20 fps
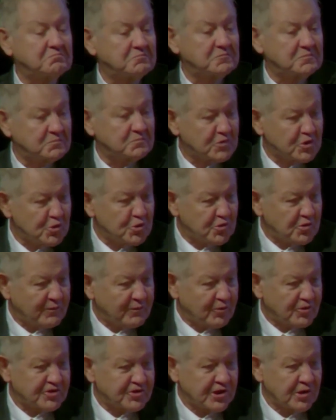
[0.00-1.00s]

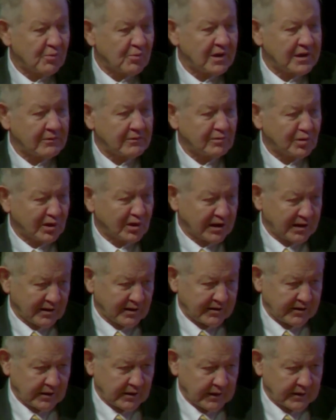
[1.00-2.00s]
university way of looking at
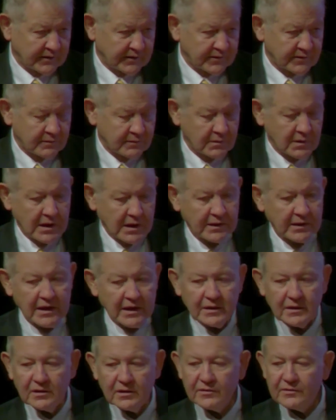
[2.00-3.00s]
things, and that
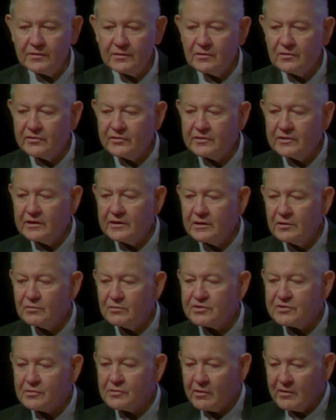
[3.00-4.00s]
is, you'll see that we
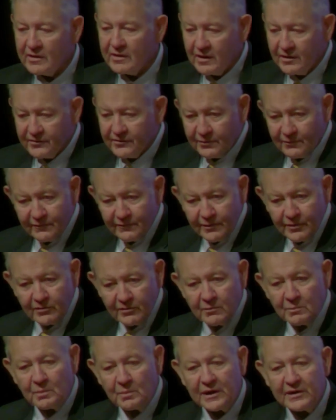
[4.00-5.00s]
started out some very
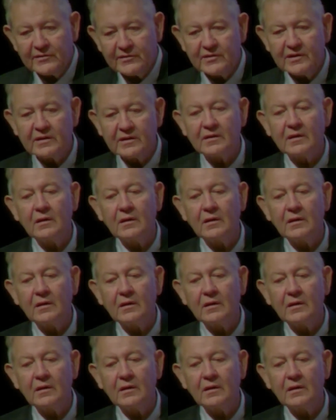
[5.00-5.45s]
basic